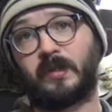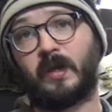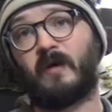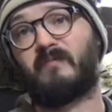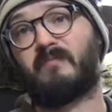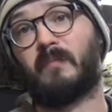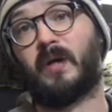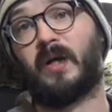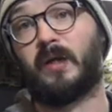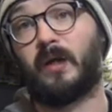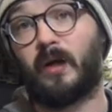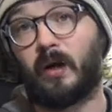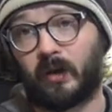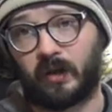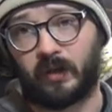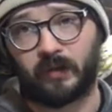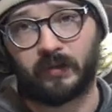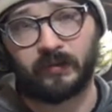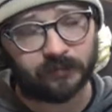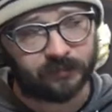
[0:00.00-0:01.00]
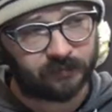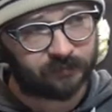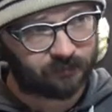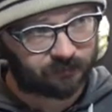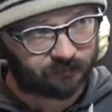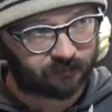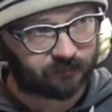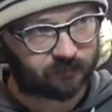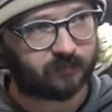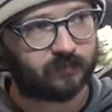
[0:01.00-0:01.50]
off my yard
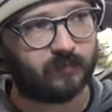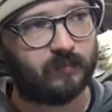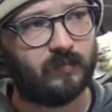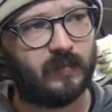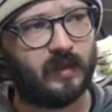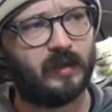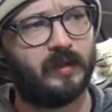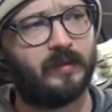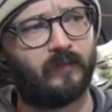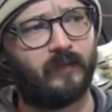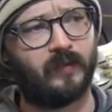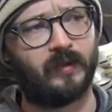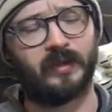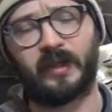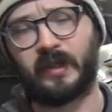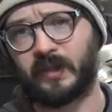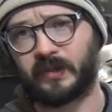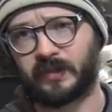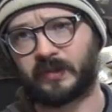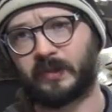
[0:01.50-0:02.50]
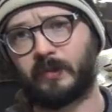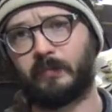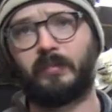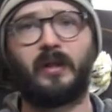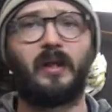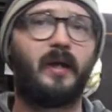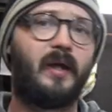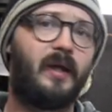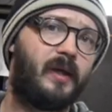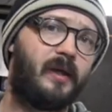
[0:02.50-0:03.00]
for the kids to
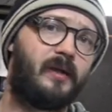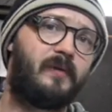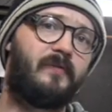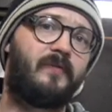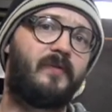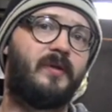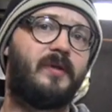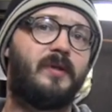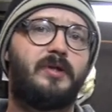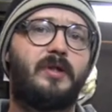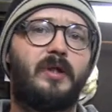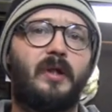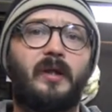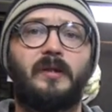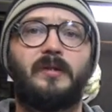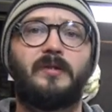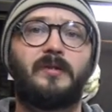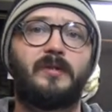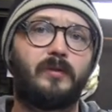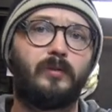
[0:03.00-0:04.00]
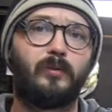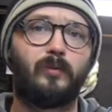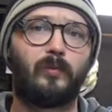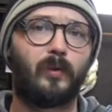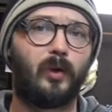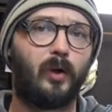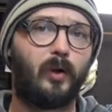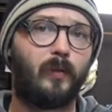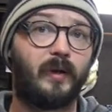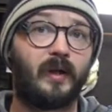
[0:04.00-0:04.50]
play and for the chickens to
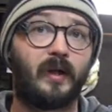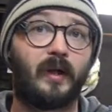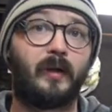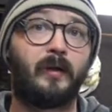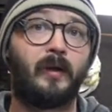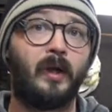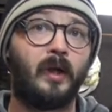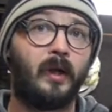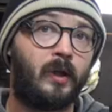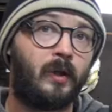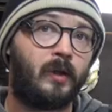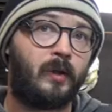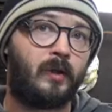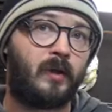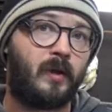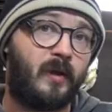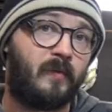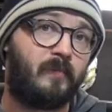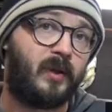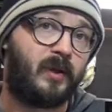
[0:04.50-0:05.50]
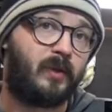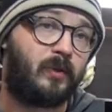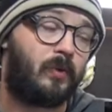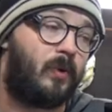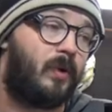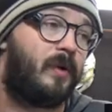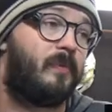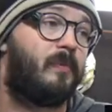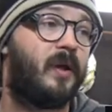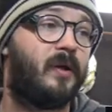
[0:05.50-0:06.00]
roam. And I have been
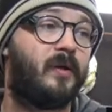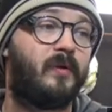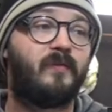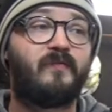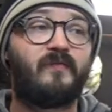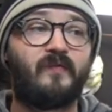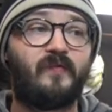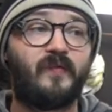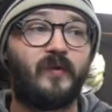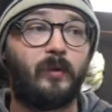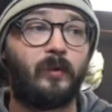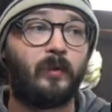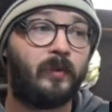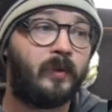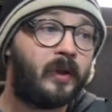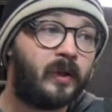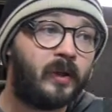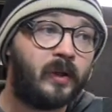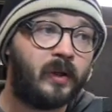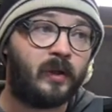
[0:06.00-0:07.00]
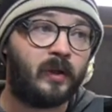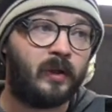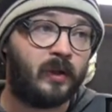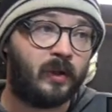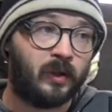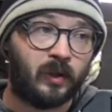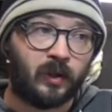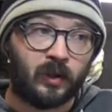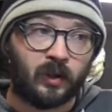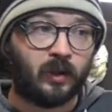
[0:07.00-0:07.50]
growing my own food.
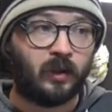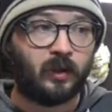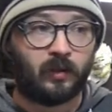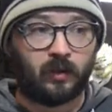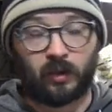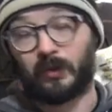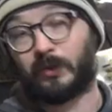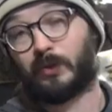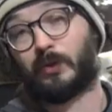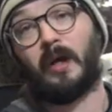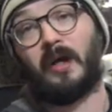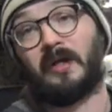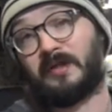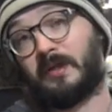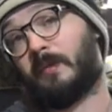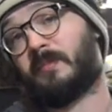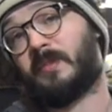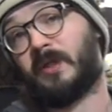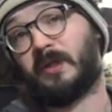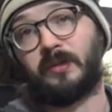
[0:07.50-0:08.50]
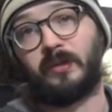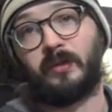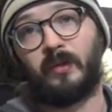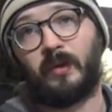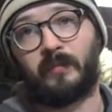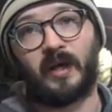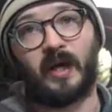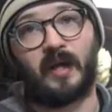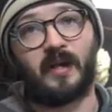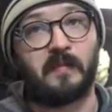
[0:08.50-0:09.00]
Or attempting to.
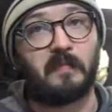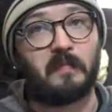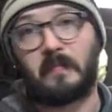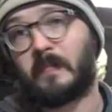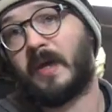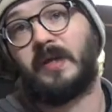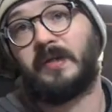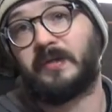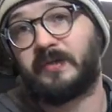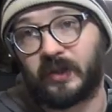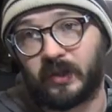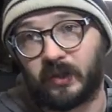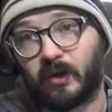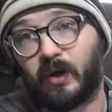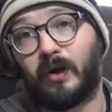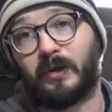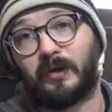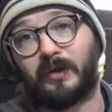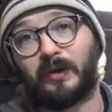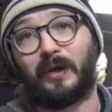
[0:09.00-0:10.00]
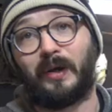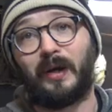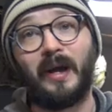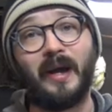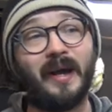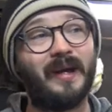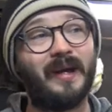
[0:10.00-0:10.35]
I'm not an amazing gardener.